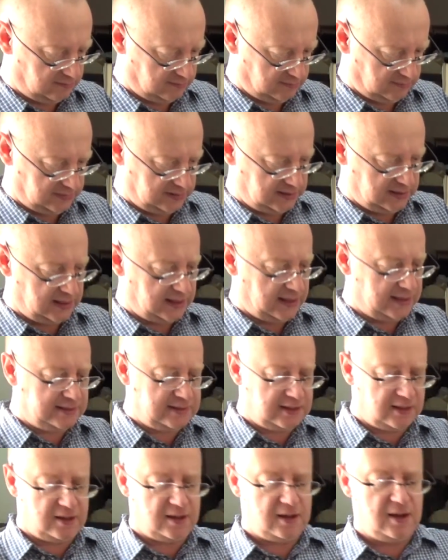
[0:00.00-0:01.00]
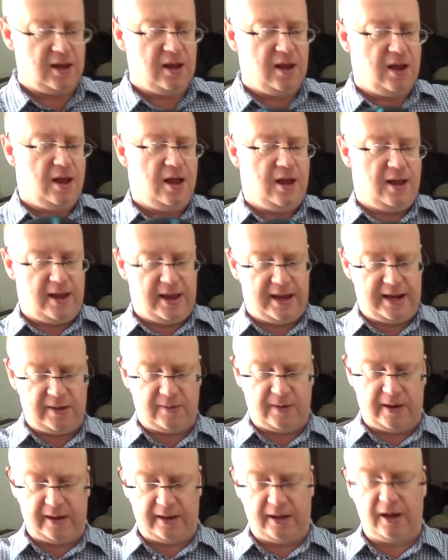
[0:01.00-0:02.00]
was lighter.
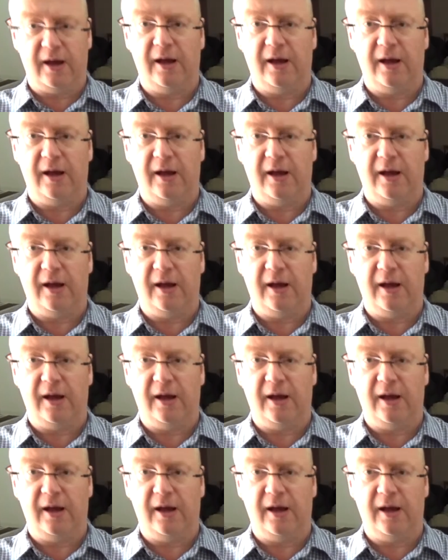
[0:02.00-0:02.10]
Anyway,